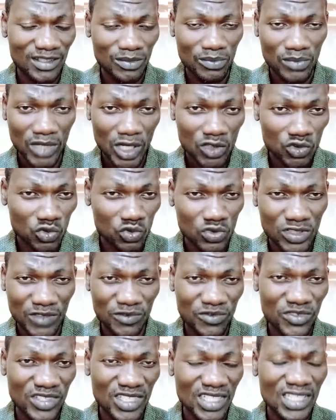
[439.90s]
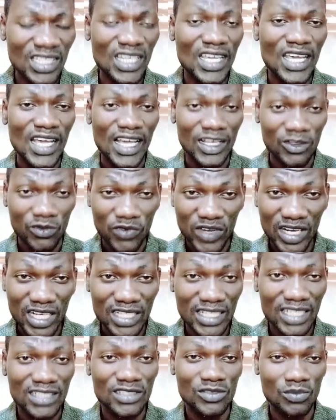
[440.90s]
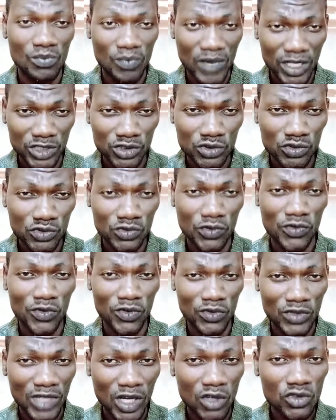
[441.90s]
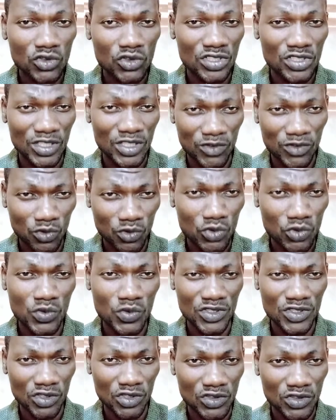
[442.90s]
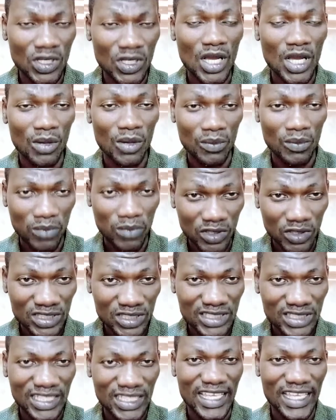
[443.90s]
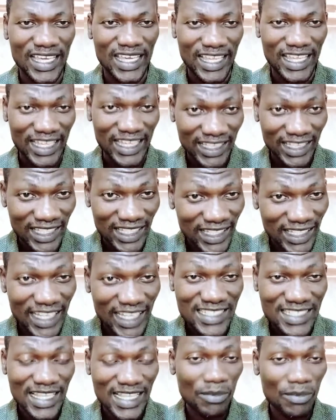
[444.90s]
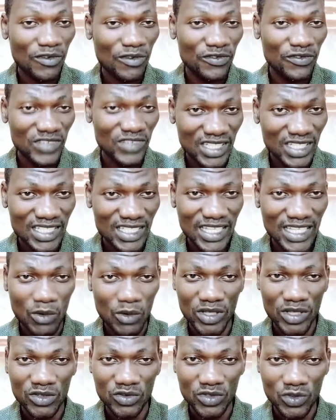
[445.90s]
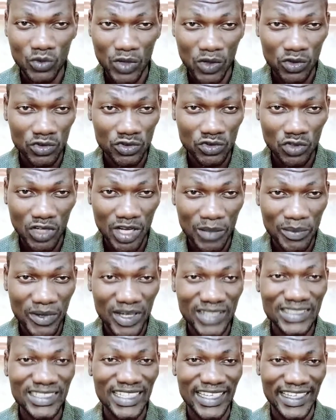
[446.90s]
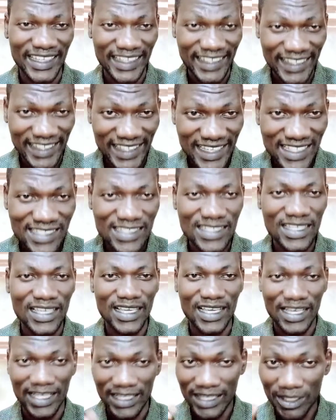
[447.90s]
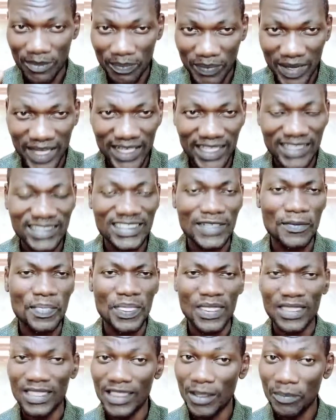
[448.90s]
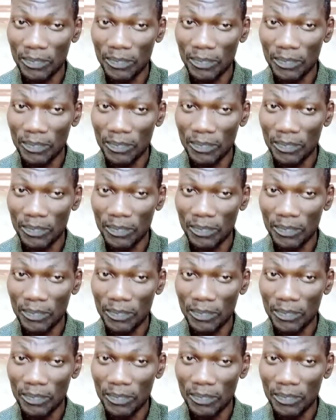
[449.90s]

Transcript: browse through the feed, you find out that mash food can also give you good results. But the next type of feed that we're going to talk about is the pellet. The